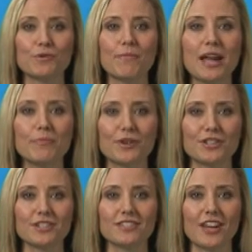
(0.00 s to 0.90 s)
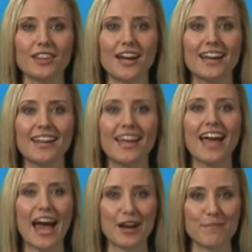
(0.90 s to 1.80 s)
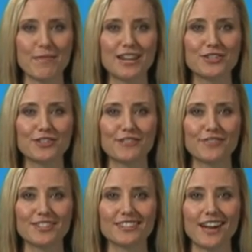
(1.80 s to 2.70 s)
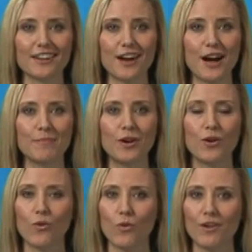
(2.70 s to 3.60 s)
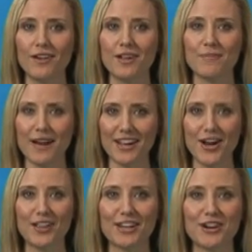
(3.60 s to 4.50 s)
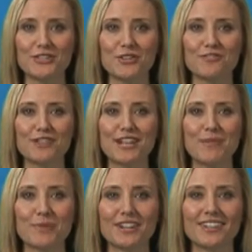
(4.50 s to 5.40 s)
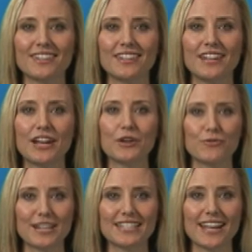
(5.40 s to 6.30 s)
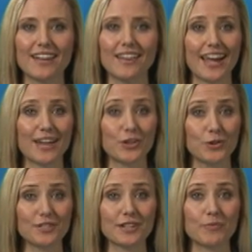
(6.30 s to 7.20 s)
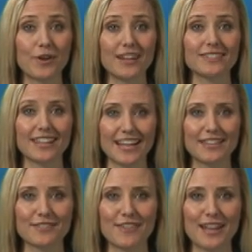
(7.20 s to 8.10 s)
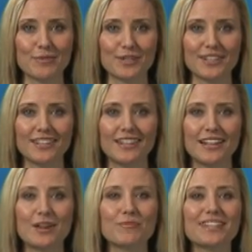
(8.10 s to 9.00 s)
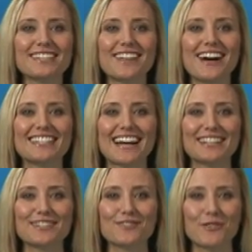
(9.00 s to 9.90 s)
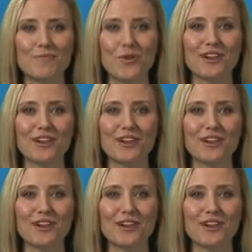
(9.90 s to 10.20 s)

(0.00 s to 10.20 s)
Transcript: you may purchase online at amajordifference.com or by calling our toll-free number. Retail and wholesale pricing is available. Please contact us for more